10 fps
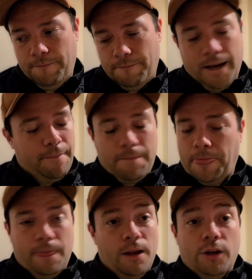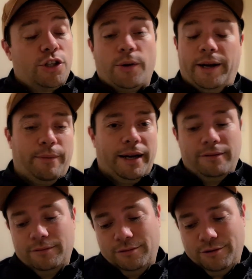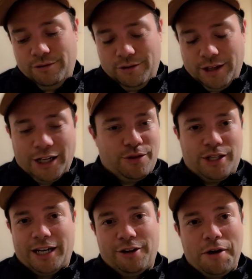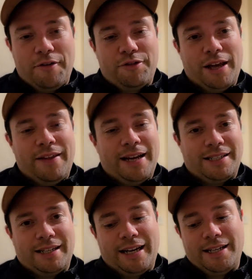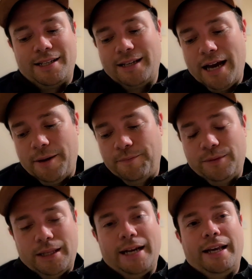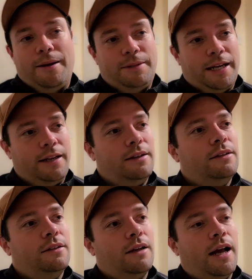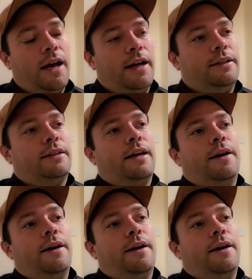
Yeah. So, anyway, thanks for sticking around for that. That is today's daily update. And